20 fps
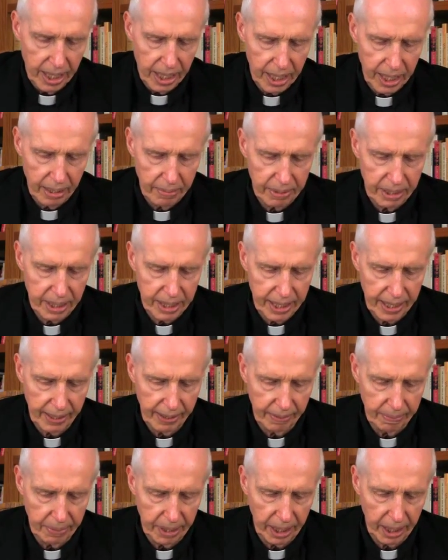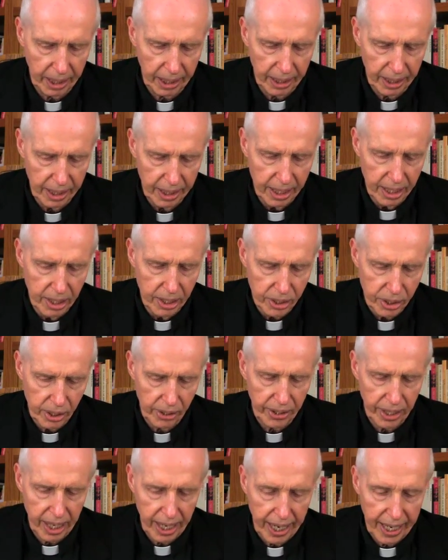come and tell me,
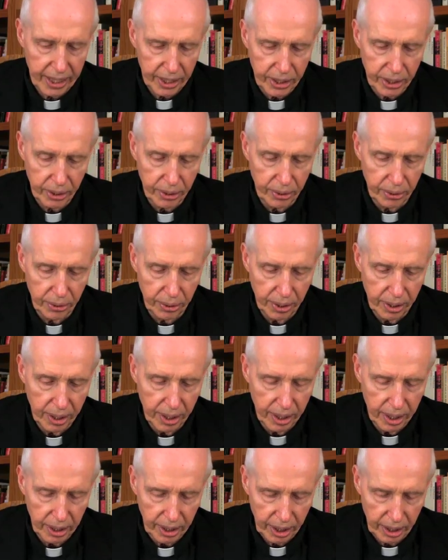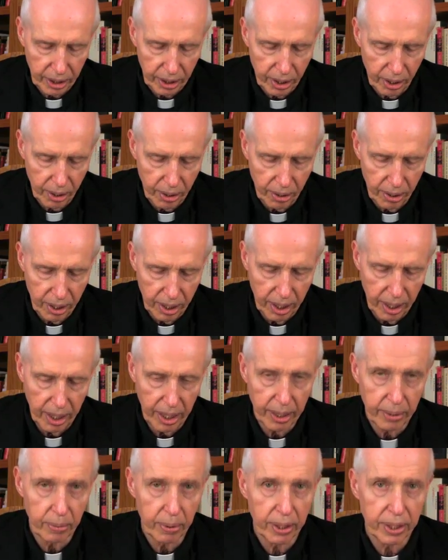so that I too can go
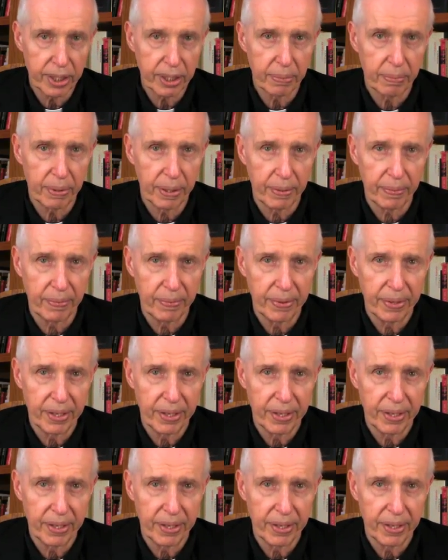and worship him.